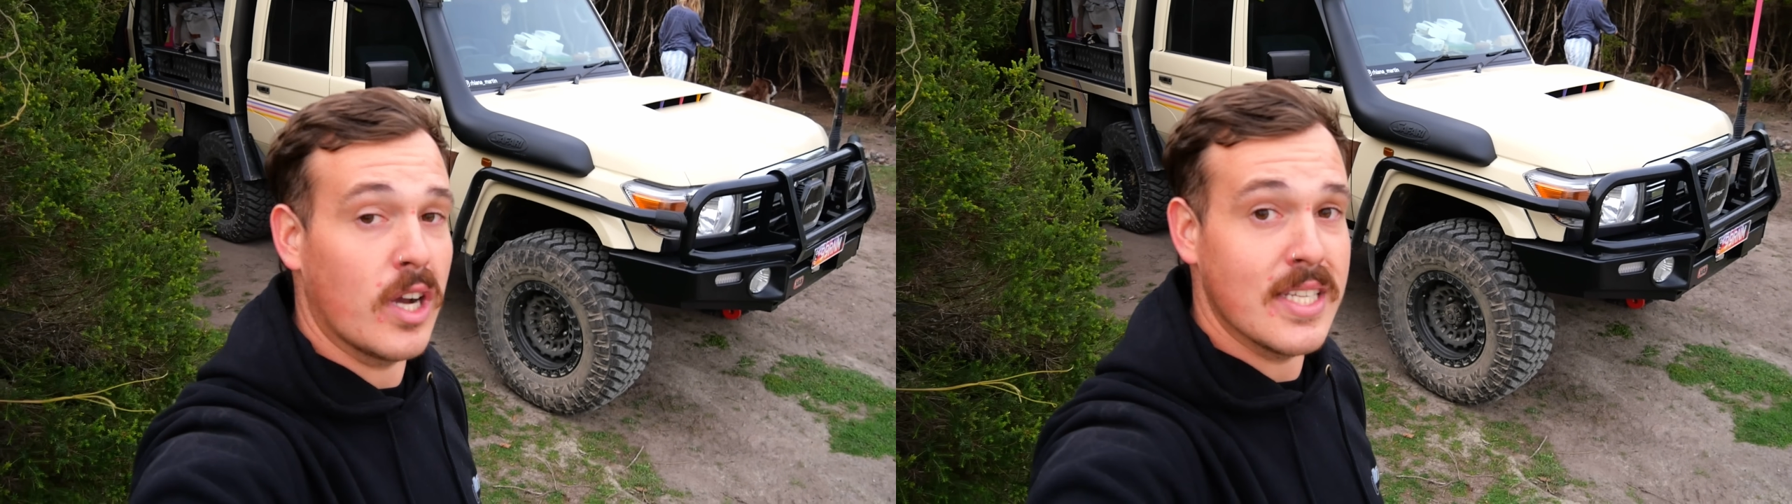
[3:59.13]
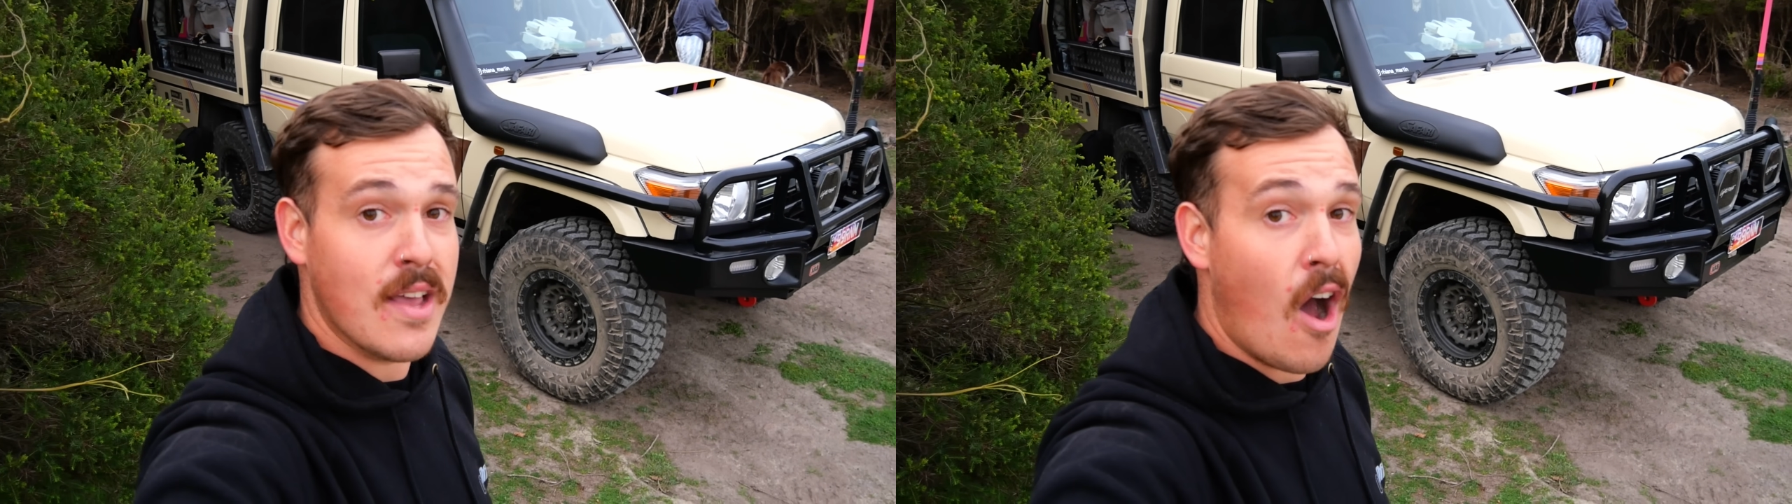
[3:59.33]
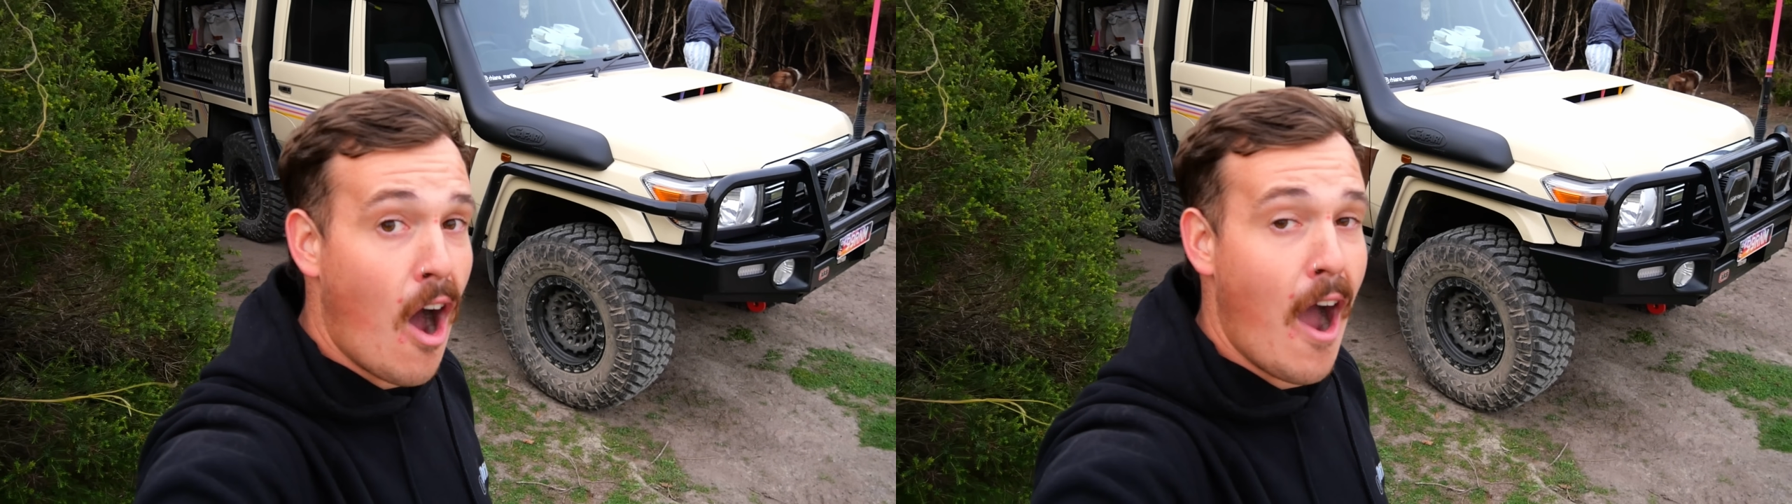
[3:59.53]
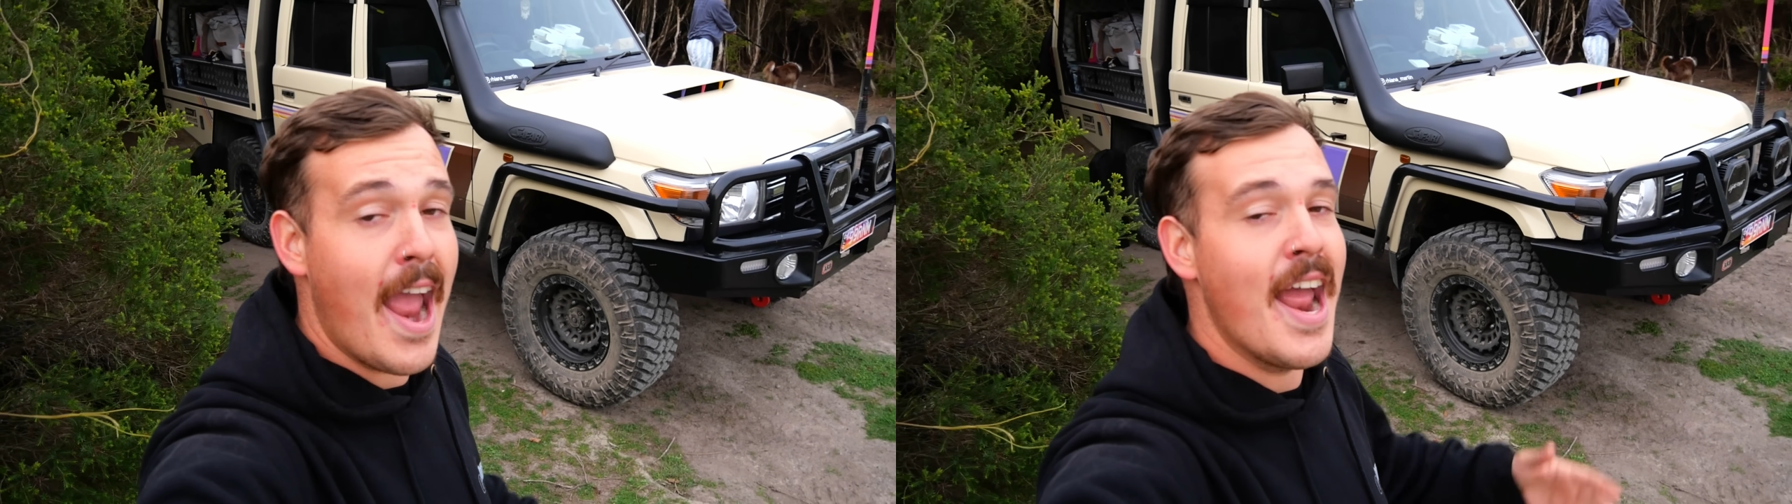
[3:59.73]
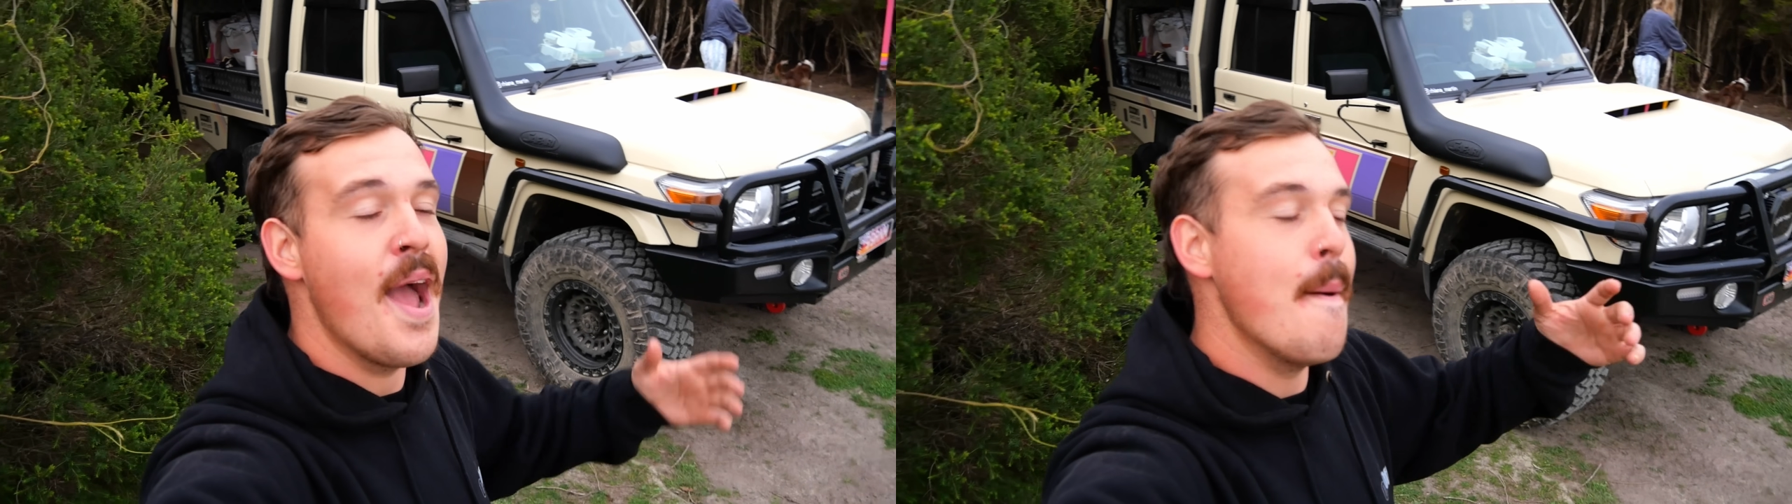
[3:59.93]
because
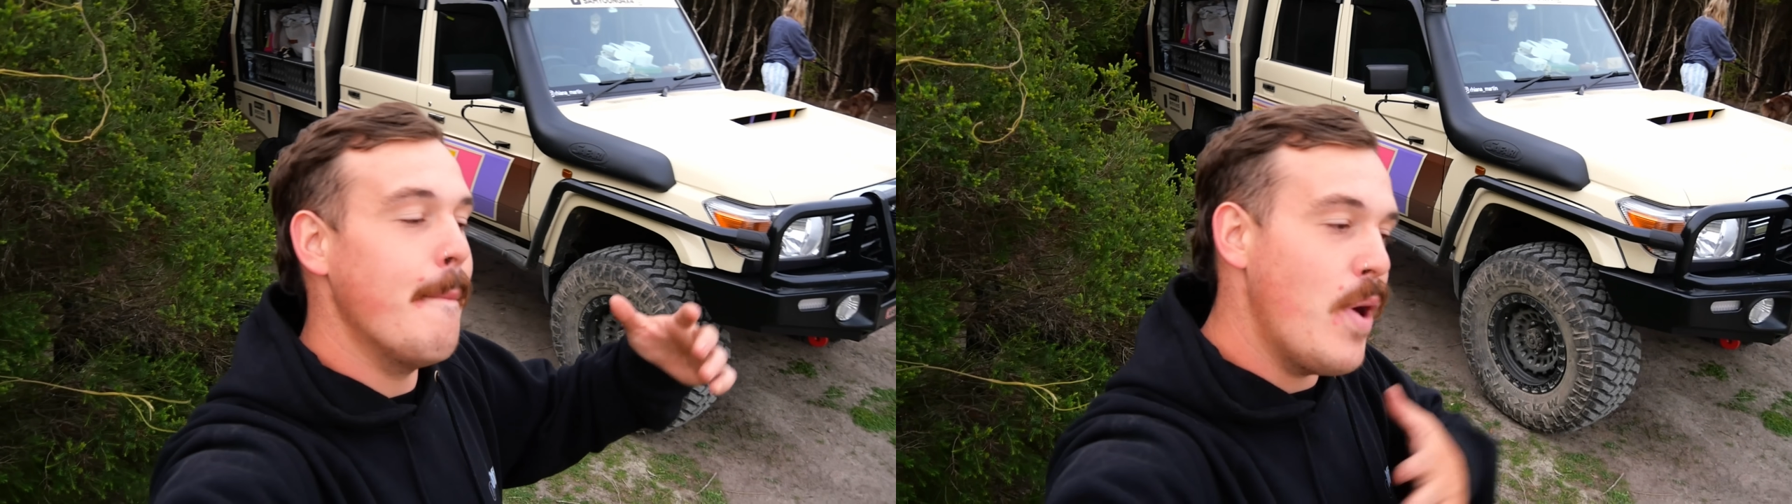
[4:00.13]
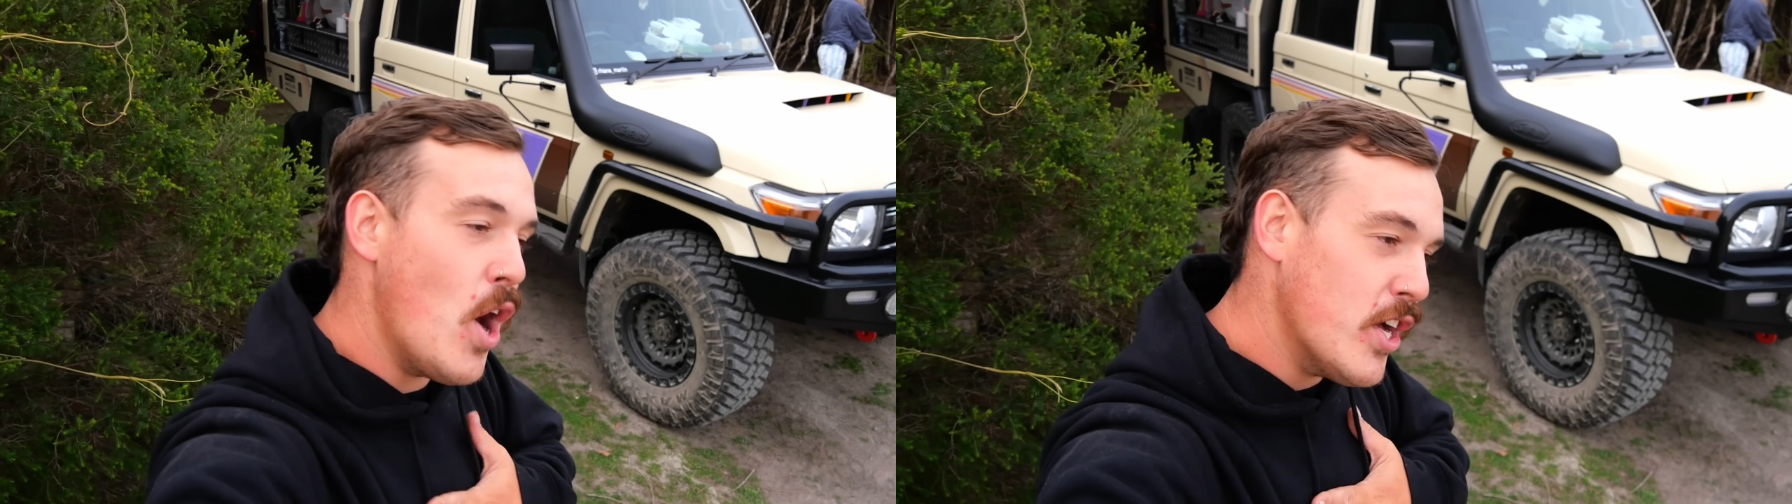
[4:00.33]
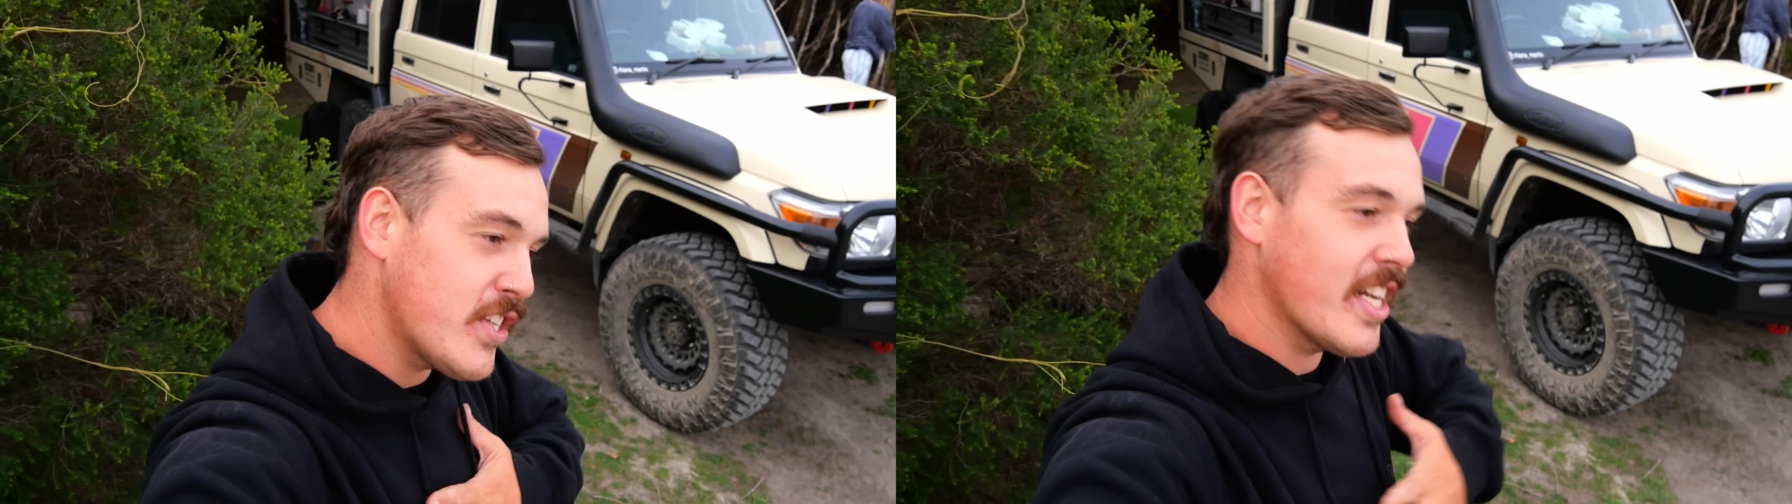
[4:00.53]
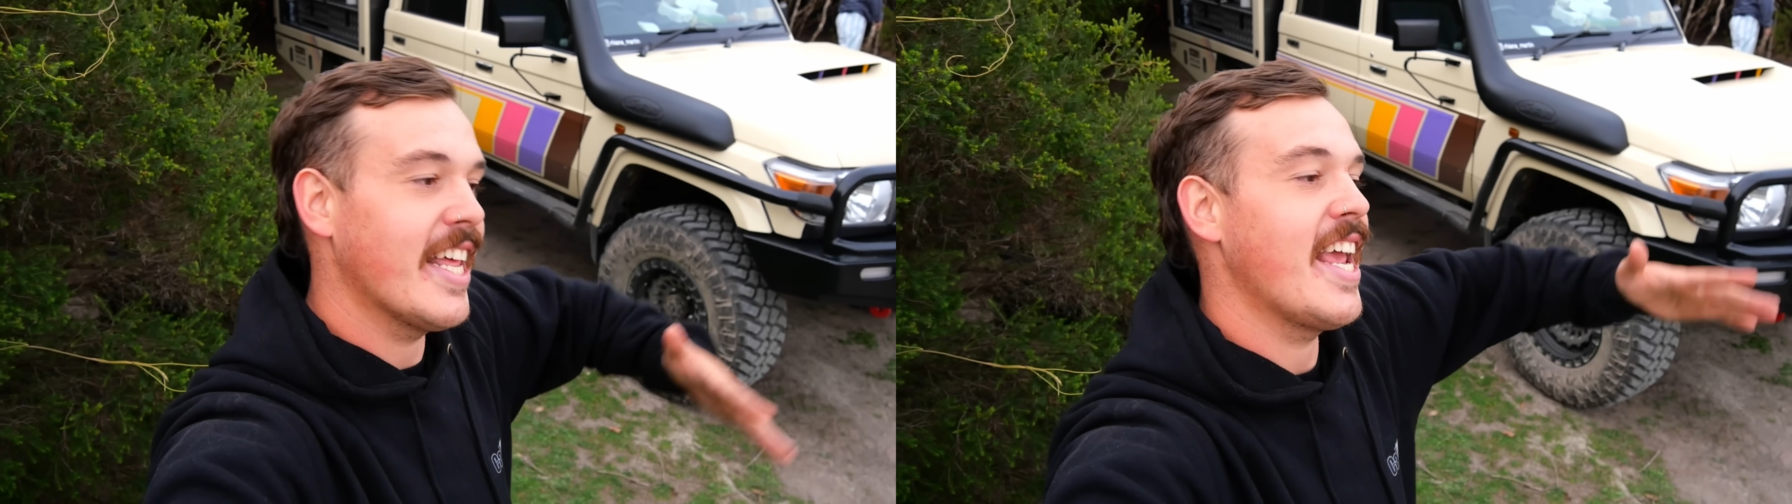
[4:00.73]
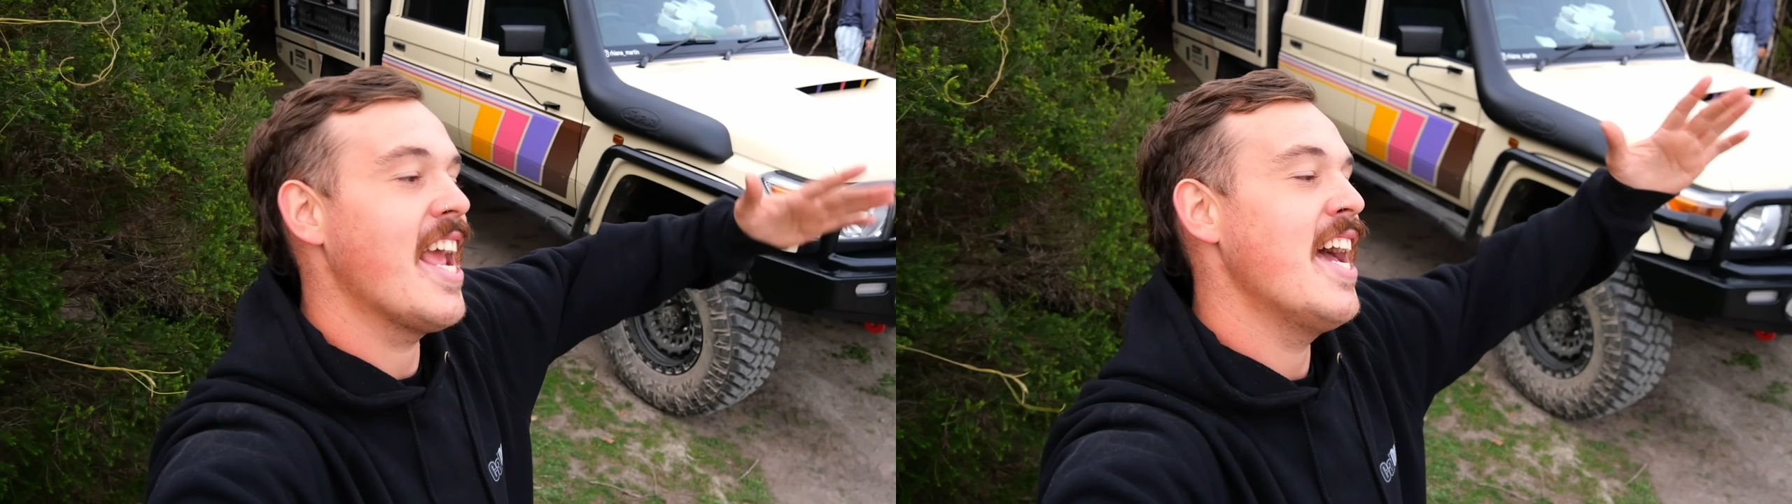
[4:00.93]
I
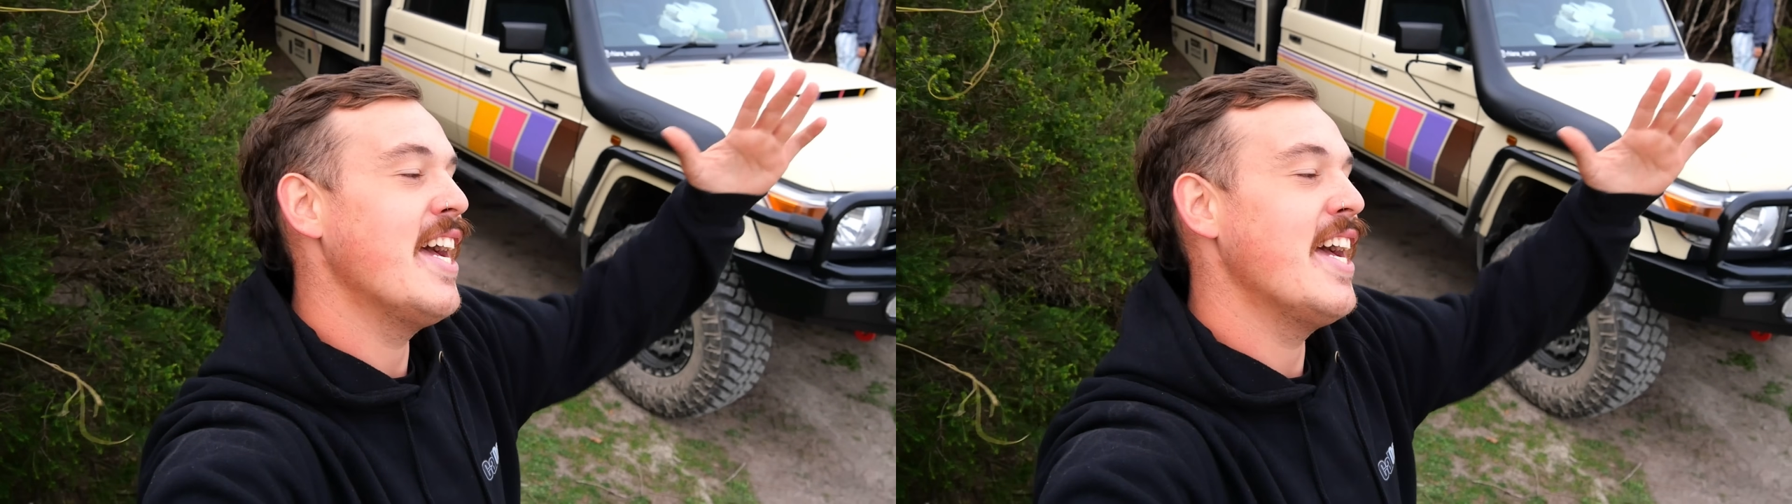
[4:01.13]
personally